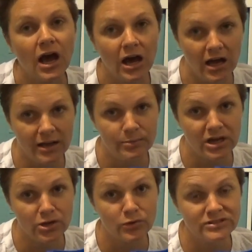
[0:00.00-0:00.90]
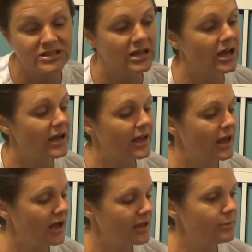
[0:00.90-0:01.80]
I'm not going to lie.
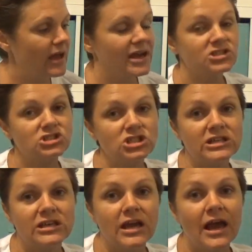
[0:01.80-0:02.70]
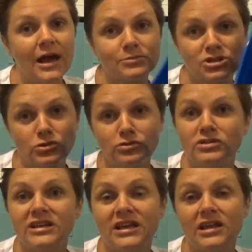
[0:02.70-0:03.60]
I am actually
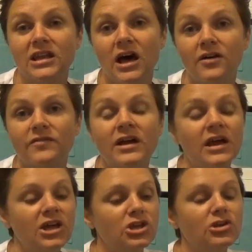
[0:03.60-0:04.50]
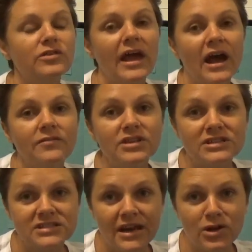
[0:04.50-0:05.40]
absolutely in love. You know, they have the
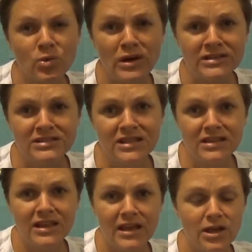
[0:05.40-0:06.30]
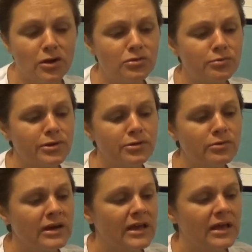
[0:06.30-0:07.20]
designer ones that they go through,
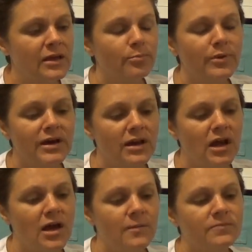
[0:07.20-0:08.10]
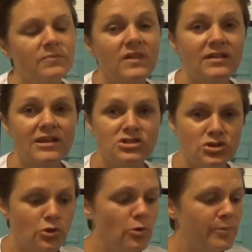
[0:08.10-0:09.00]
but um, that they
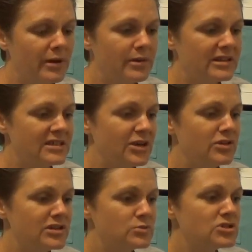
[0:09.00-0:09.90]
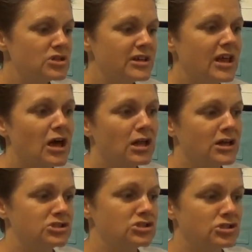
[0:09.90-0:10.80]
do. But I'm going to tell you, this one's already a
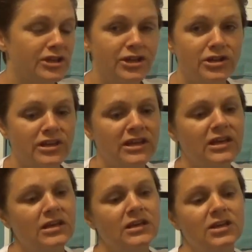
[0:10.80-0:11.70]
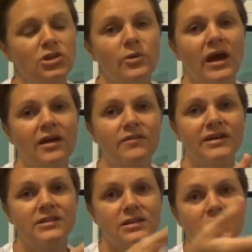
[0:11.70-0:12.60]
lot sturdier than it. You have
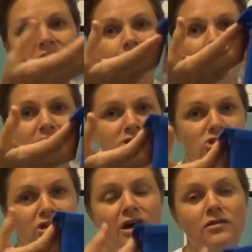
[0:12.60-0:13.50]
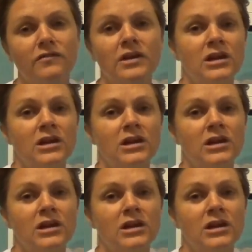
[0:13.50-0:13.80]
like the clip on the shelf.